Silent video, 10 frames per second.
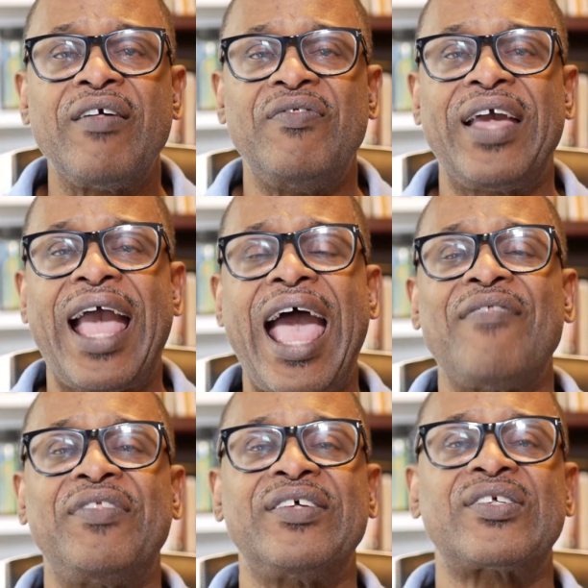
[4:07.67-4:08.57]
they had
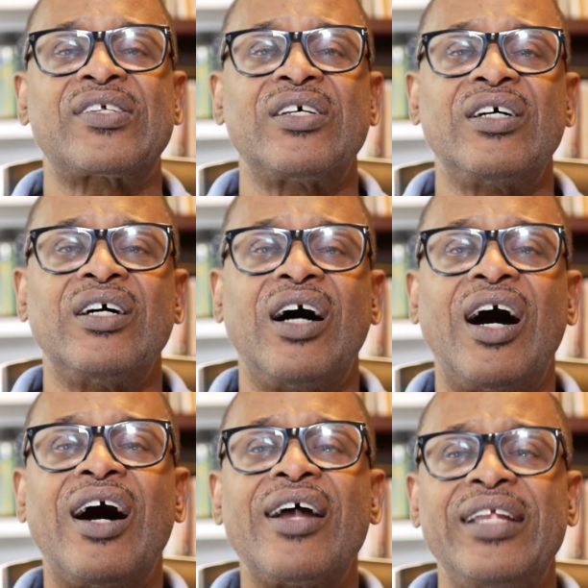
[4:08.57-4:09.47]
this
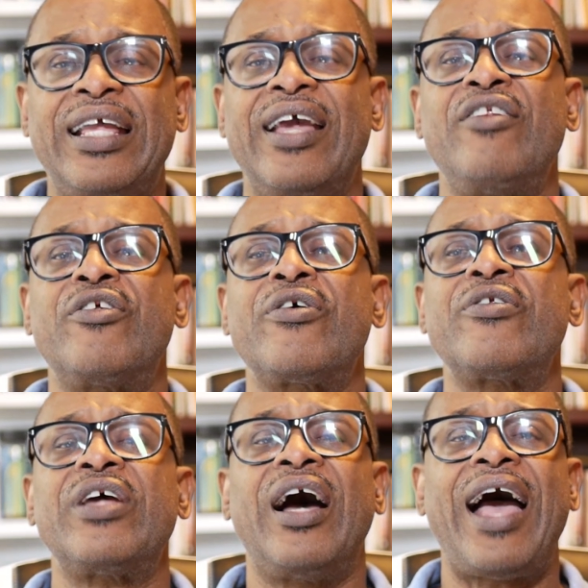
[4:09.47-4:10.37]

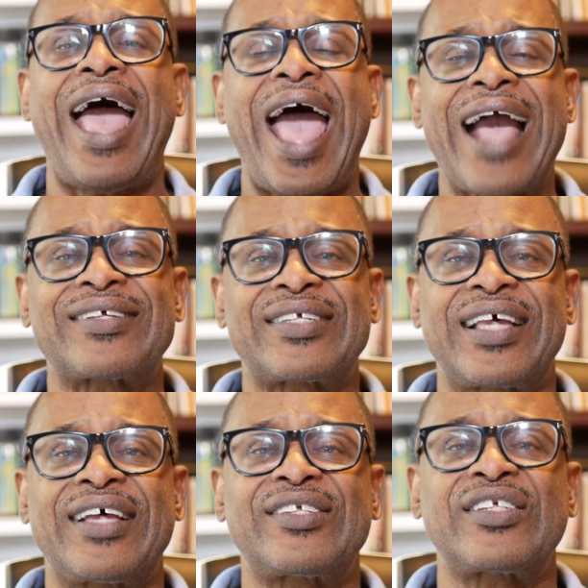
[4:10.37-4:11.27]
unhindered
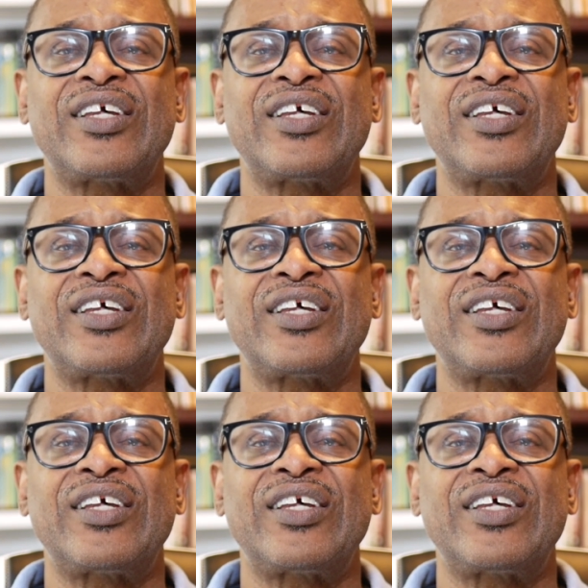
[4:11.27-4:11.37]
access